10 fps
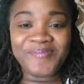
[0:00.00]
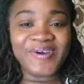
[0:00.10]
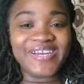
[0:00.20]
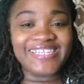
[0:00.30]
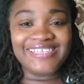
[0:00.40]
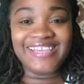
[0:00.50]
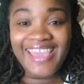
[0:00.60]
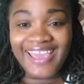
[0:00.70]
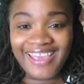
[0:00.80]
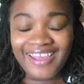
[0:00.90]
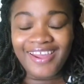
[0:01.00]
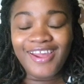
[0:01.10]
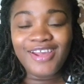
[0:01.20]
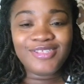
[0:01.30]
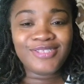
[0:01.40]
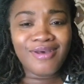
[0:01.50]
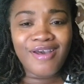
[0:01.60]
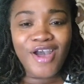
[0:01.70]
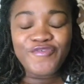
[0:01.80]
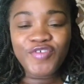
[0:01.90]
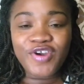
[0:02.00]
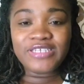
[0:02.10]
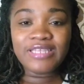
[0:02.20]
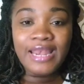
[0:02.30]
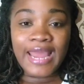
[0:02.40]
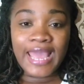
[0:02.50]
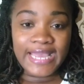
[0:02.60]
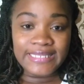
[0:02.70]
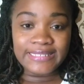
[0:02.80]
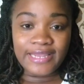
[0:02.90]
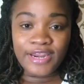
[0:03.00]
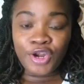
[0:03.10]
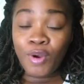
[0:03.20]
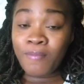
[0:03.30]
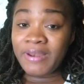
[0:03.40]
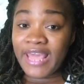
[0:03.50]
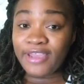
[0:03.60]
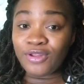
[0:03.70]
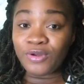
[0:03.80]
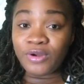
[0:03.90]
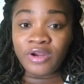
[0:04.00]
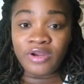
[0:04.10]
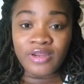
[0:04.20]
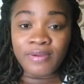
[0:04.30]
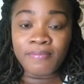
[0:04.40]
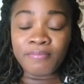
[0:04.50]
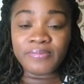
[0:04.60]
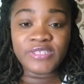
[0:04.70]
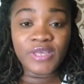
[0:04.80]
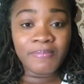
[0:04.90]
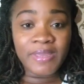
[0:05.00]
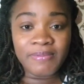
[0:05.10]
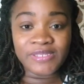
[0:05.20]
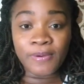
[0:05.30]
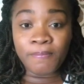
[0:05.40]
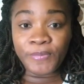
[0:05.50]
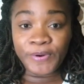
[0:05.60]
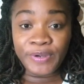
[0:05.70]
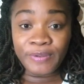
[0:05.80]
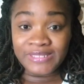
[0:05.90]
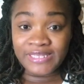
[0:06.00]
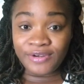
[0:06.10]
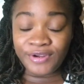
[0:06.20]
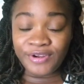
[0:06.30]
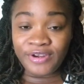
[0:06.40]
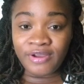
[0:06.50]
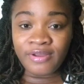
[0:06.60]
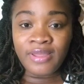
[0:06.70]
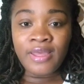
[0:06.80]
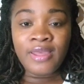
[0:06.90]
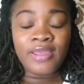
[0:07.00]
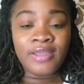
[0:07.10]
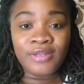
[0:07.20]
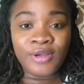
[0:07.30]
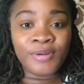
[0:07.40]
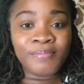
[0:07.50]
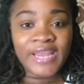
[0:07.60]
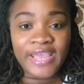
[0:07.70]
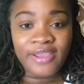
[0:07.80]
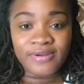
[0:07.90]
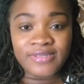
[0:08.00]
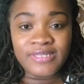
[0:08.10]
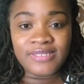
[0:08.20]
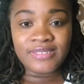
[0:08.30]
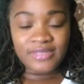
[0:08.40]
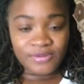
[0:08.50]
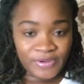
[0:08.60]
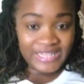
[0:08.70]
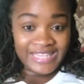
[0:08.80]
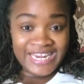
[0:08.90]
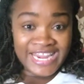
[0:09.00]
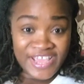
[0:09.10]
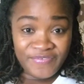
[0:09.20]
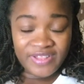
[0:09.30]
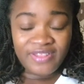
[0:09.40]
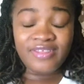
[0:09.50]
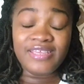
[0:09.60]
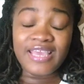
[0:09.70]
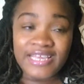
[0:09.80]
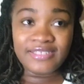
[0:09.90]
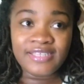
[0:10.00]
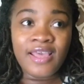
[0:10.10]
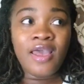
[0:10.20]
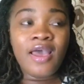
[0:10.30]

But yeah, so of course, like I said, an umbilical hernia, some babies are born with an hernia in the umbilicus. Well, the navel, yes.